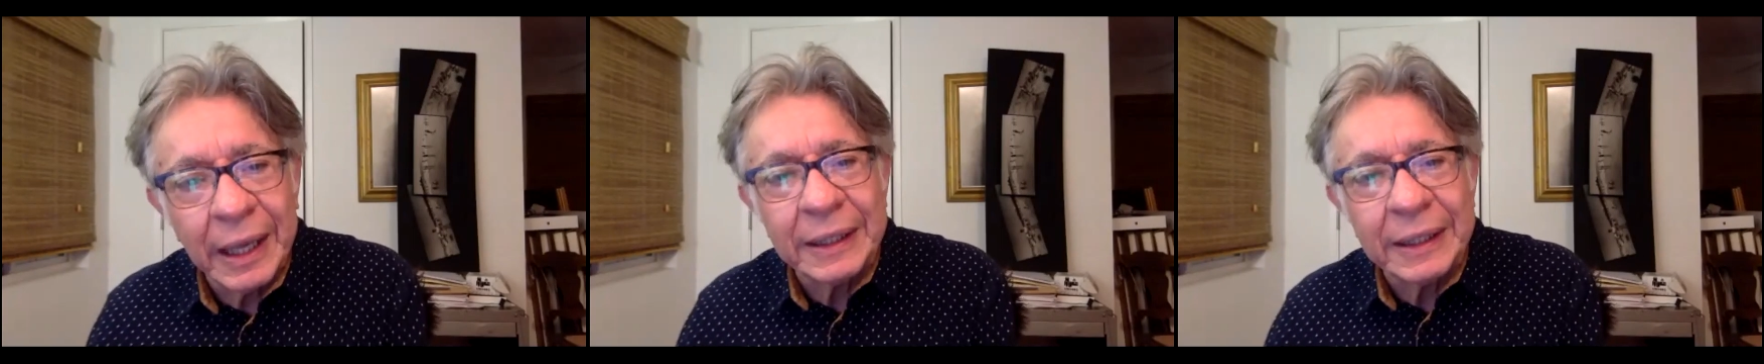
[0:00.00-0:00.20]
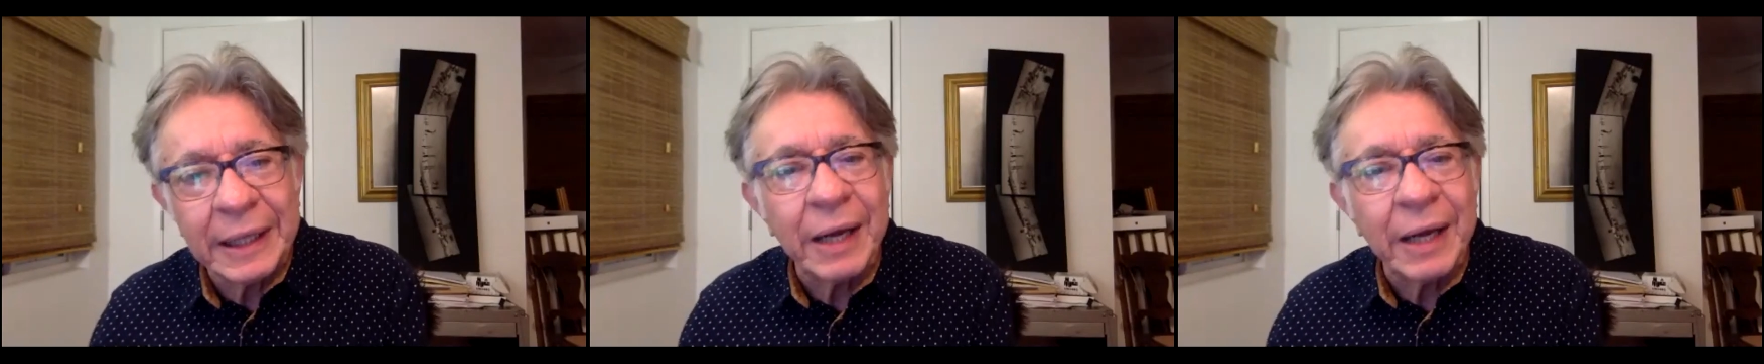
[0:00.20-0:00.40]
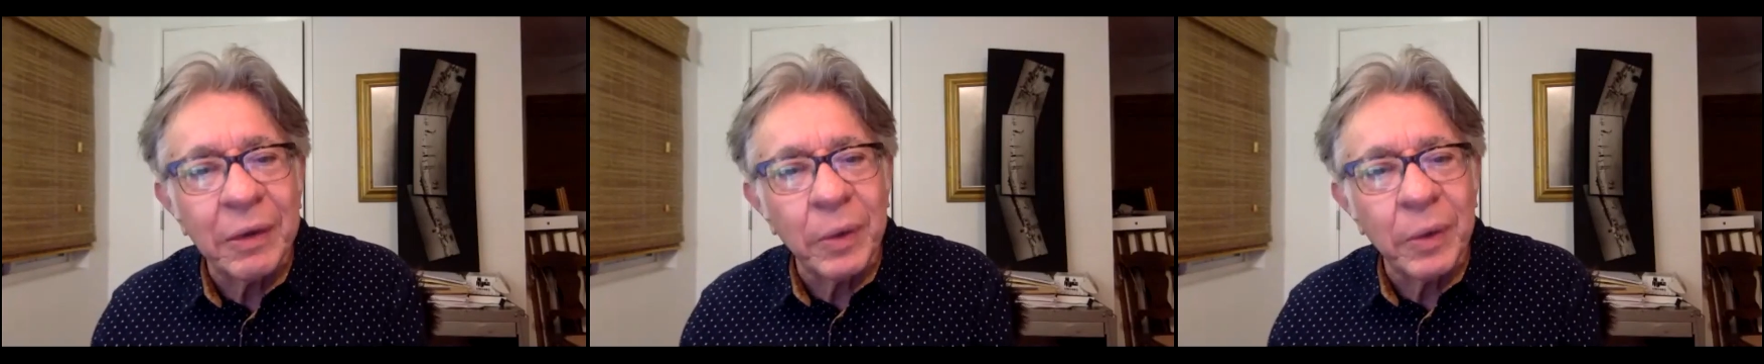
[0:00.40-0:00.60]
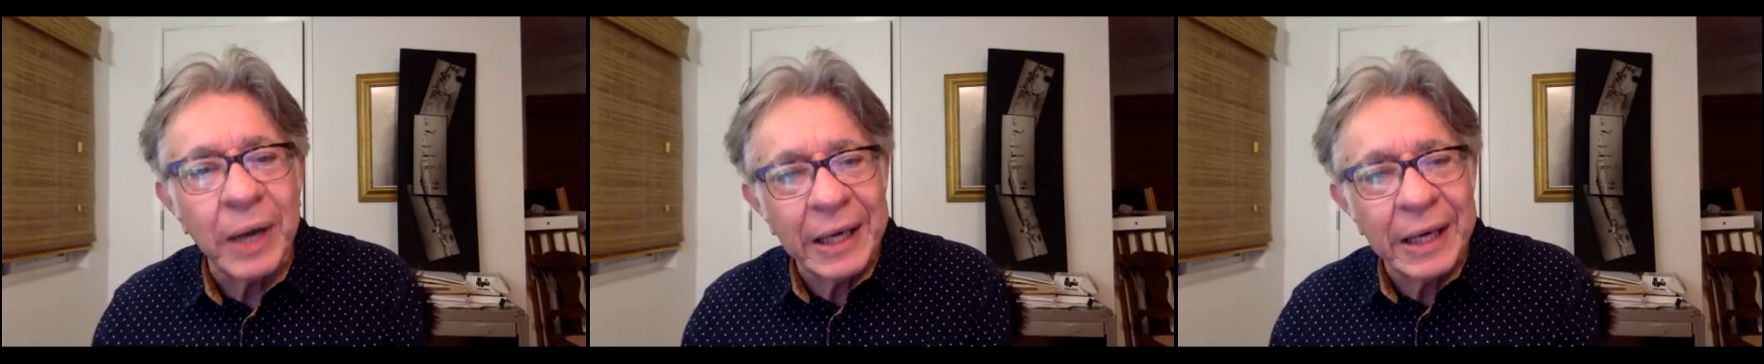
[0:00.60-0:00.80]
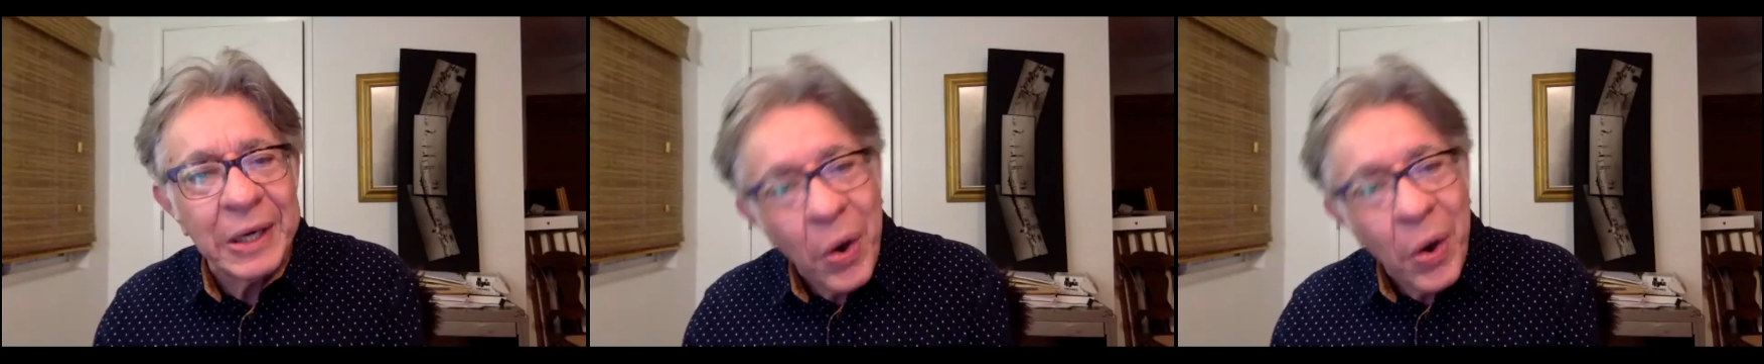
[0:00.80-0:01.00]
and kind of what I
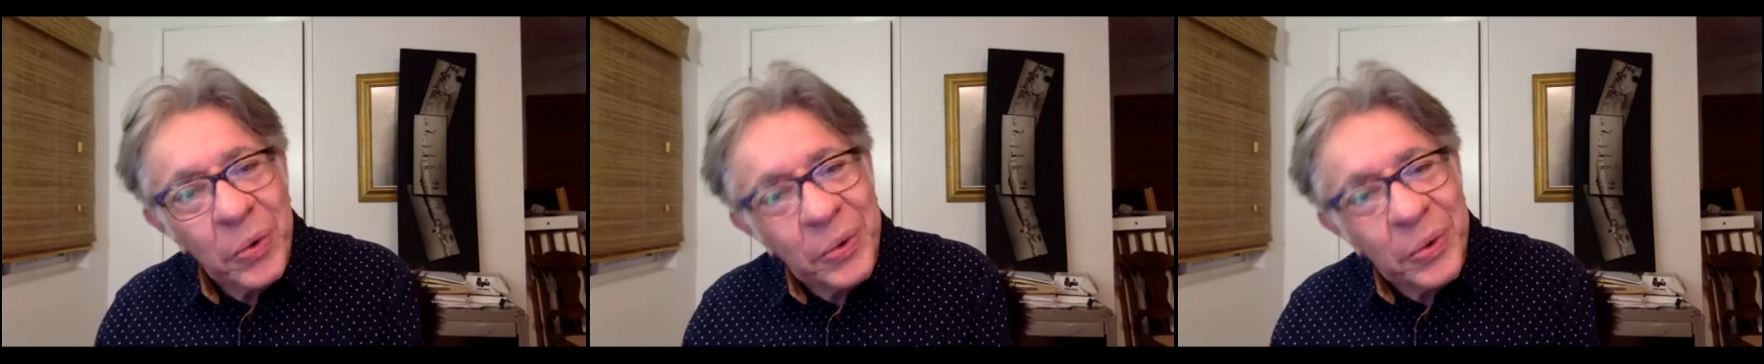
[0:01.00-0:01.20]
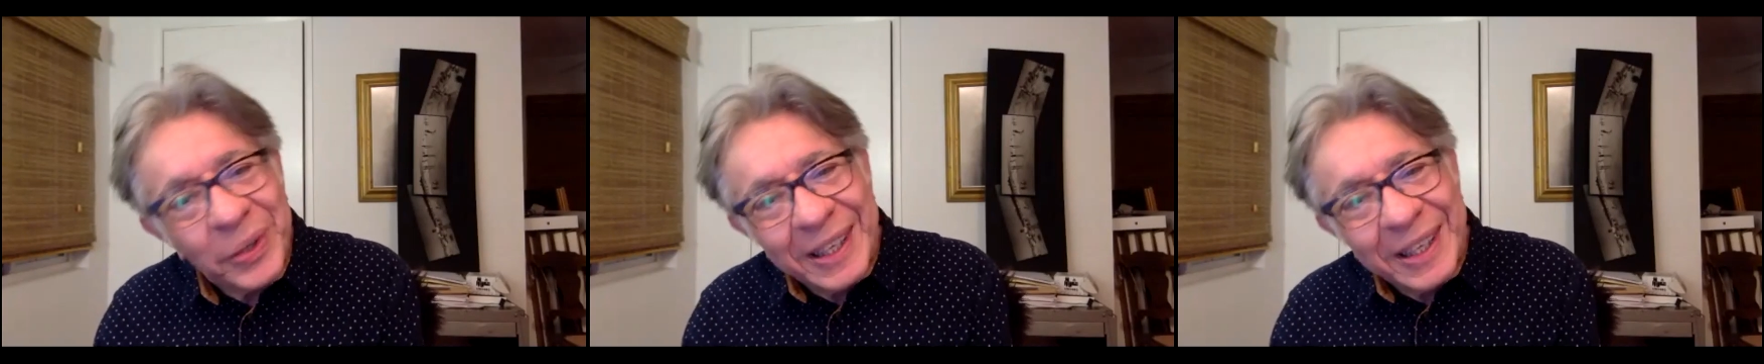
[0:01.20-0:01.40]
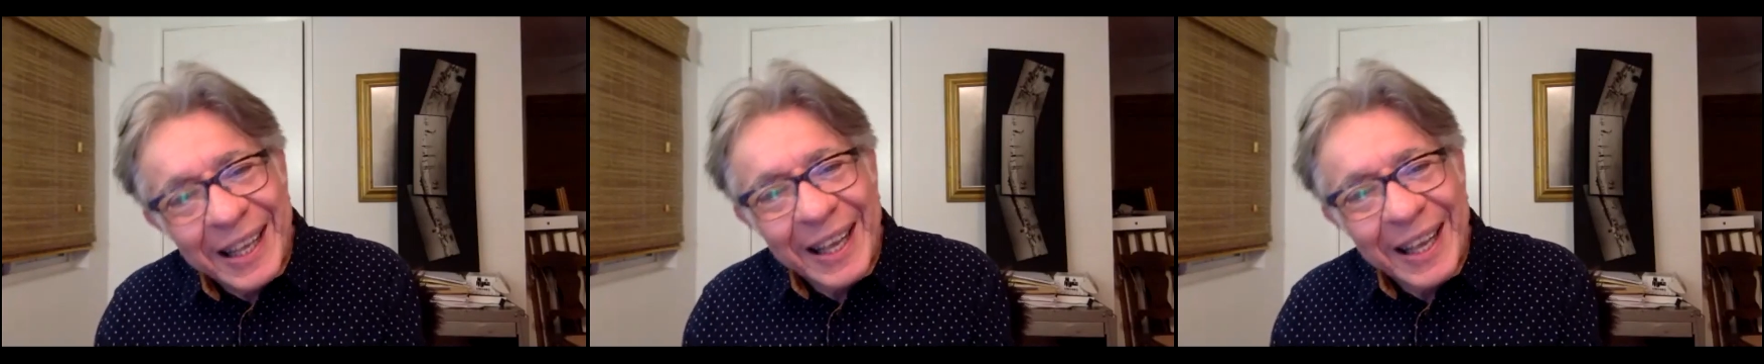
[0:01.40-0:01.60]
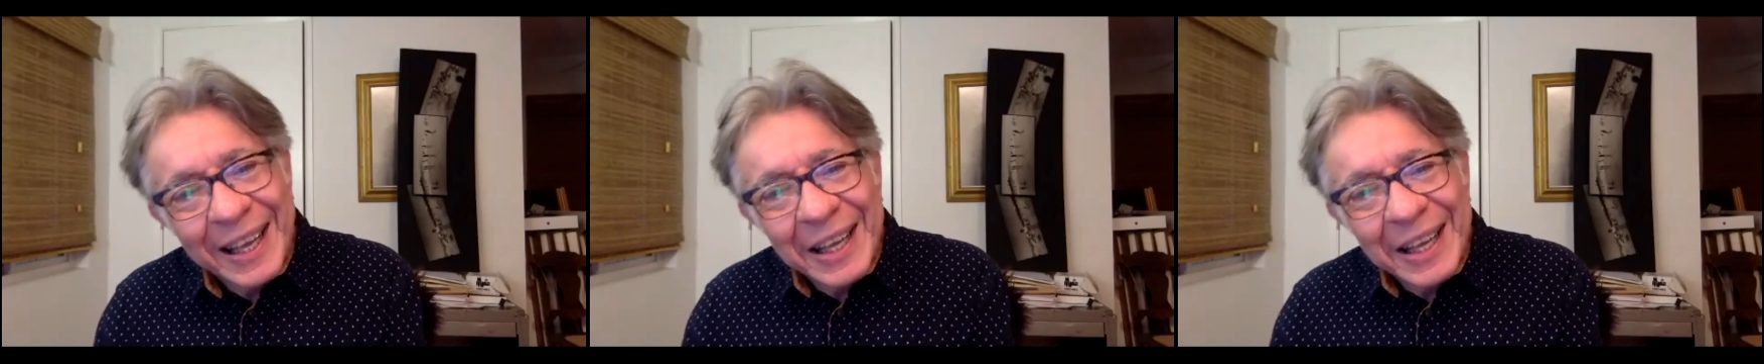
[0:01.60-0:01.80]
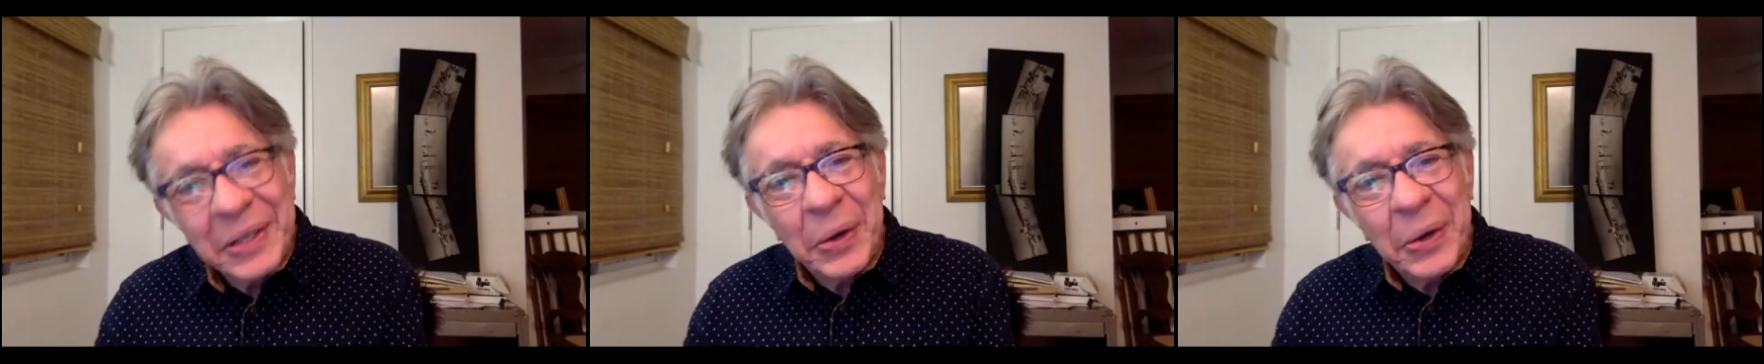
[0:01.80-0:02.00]
know
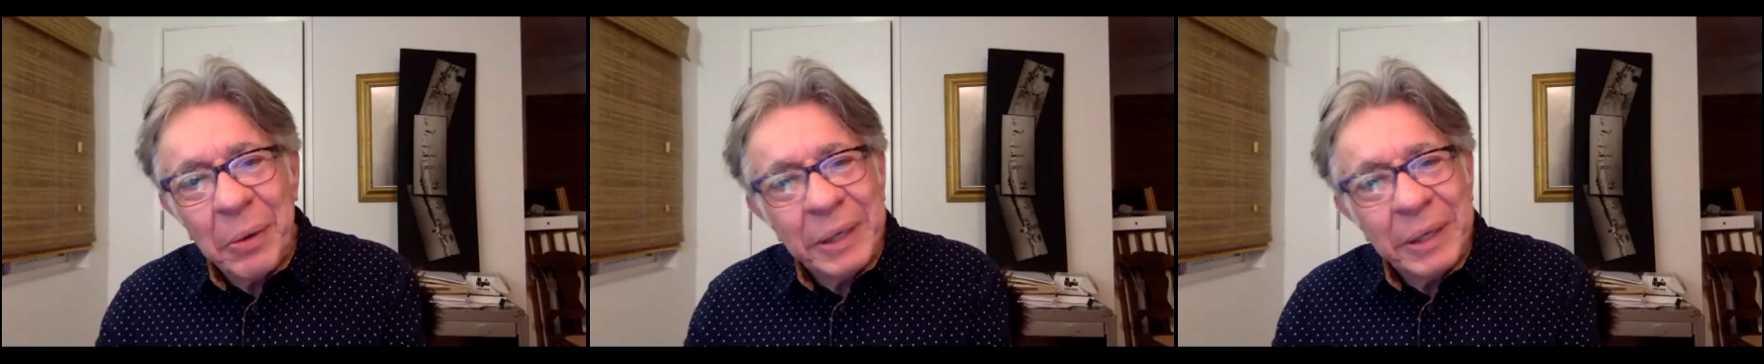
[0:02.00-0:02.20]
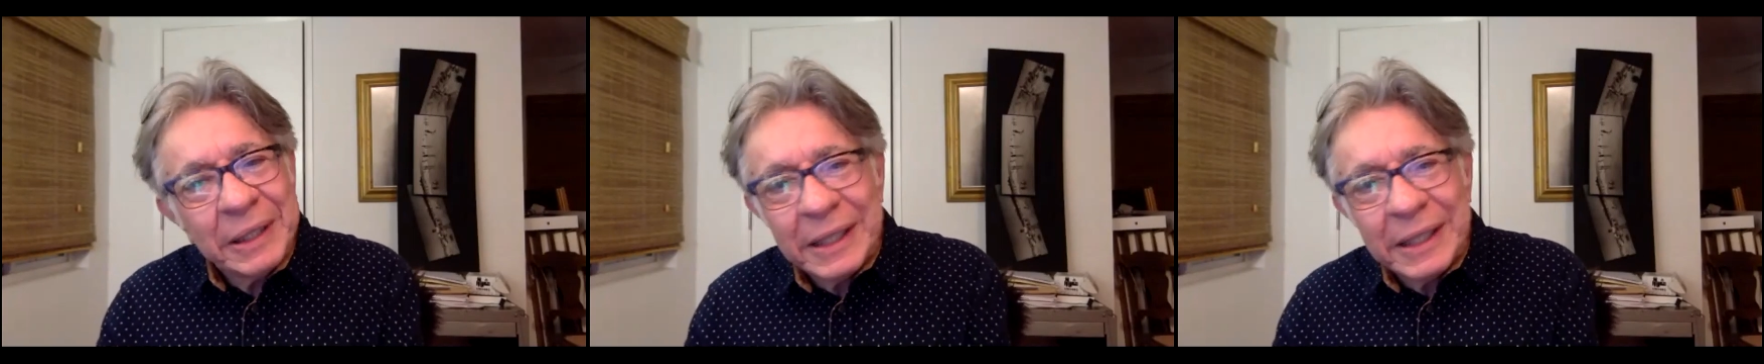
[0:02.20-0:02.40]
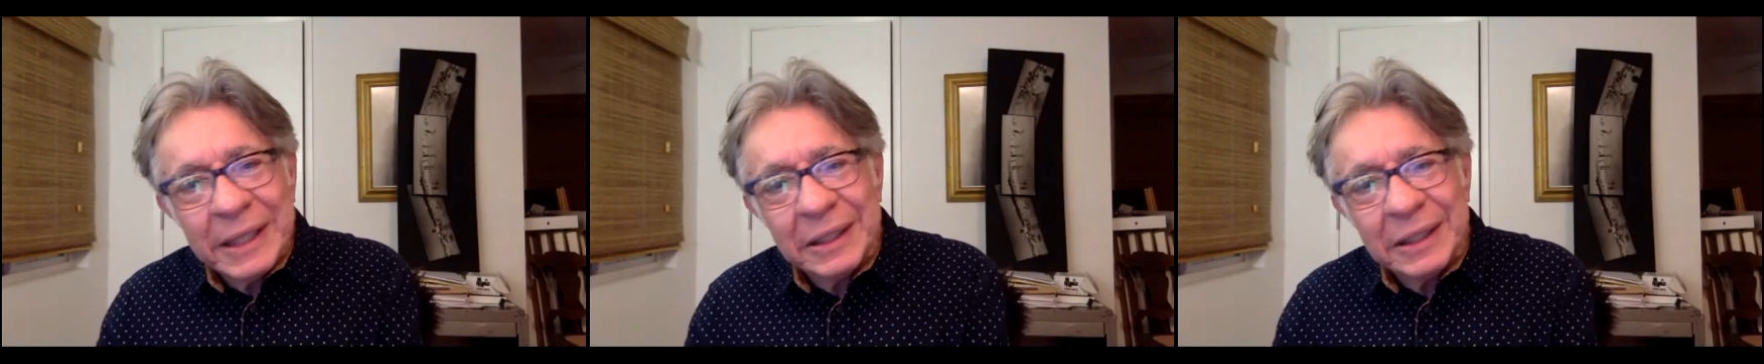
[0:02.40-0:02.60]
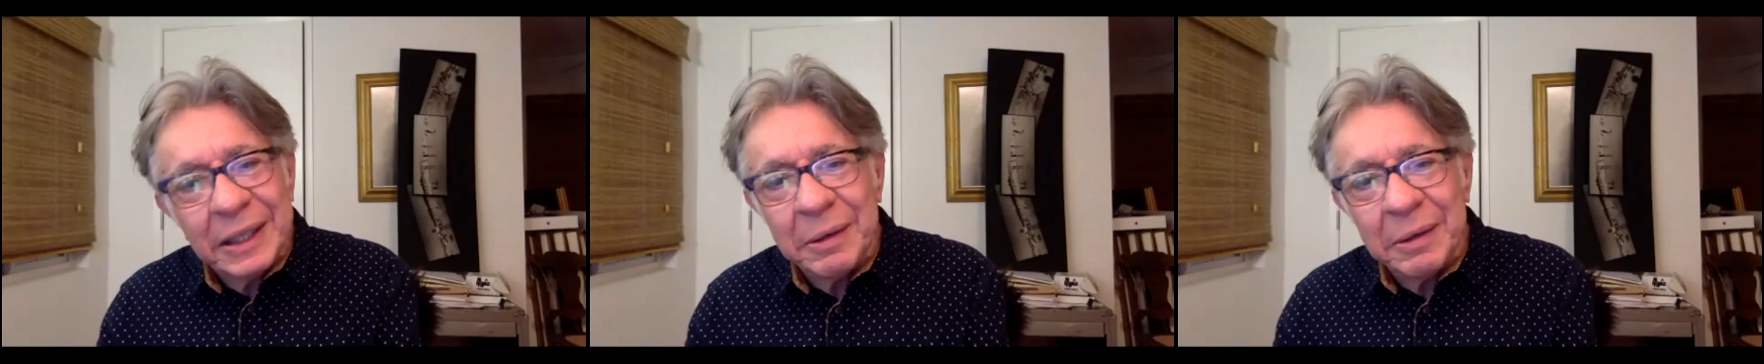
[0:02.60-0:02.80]
you know but it's it's